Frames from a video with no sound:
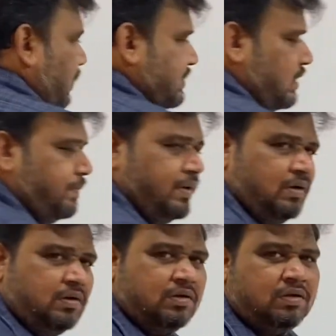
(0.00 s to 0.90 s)
one
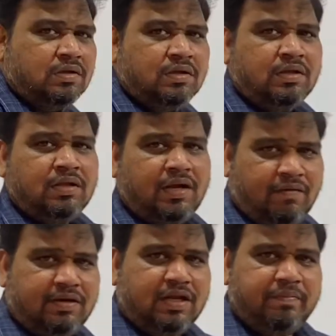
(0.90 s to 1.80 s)
example, I
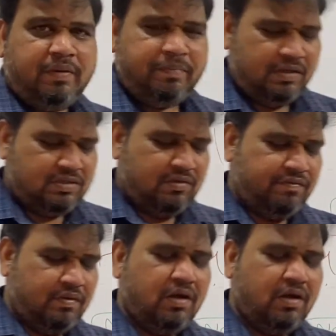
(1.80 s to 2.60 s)
will take BP itself,